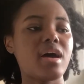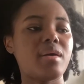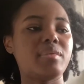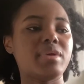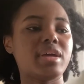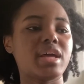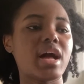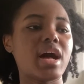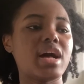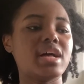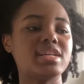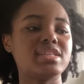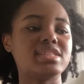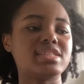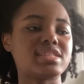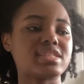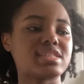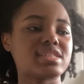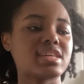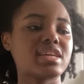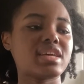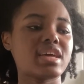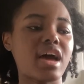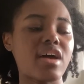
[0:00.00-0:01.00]

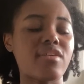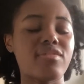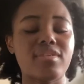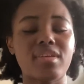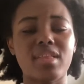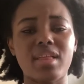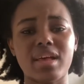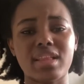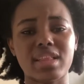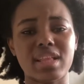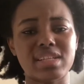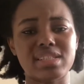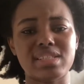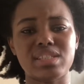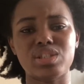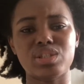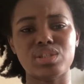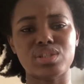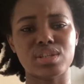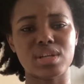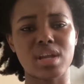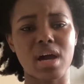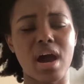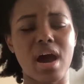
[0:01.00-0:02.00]
because I feel like that's
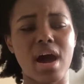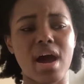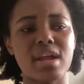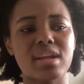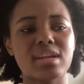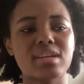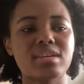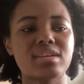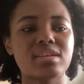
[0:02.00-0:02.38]
just not,